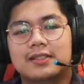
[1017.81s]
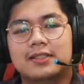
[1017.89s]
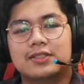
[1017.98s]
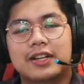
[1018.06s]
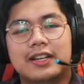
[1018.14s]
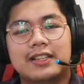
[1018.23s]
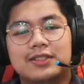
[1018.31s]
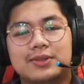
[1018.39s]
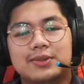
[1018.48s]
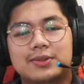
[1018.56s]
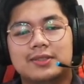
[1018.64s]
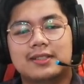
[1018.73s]
trying
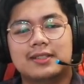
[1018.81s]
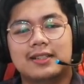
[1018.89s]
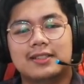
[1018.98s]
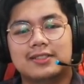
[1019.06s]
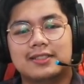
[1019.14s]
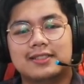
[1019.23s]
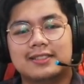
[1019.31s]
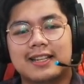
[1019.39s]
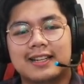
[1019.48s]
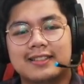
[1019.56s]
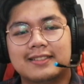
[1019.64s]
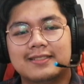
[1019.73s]
to
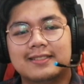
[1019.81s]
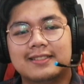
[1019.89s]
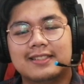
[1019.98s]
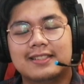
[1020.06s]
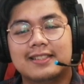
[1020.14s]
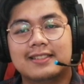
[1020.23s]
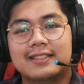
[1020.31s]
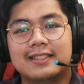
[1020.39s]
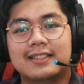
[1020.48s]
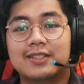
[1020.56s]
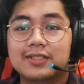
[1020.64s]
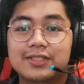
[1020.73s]
understand the
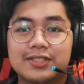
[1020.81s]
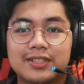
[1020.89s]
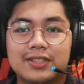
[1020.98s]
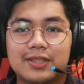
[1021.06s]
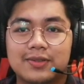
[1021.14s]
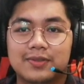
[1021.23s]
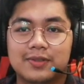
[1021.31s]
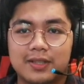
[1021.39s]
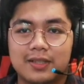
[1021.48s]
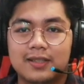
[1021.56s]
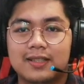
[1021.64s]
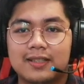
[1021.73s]
culture of
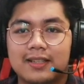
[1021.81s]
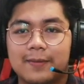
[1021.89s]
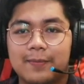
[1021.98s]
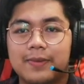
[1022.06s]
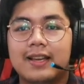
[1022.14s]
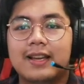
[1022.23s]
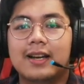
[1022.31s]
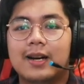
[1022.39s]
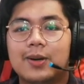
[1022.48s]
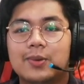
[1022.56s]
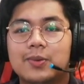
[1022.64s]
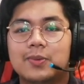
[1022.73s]
Earth and then
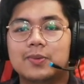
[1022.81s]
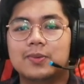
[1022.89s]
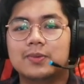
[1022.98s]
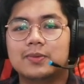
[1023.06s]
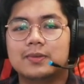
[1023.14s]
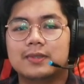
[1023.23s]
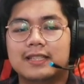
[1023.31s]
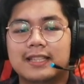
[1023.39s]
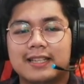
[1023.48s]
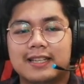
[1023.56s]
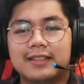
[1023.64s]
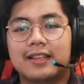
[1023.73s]
how he
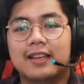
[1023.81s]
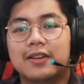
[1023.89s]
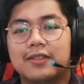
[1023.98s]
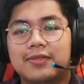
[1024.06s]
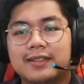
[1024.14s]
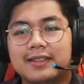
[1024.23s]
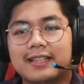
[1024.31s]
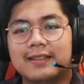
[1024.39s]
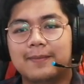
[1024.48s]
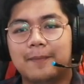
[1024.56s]
can fit in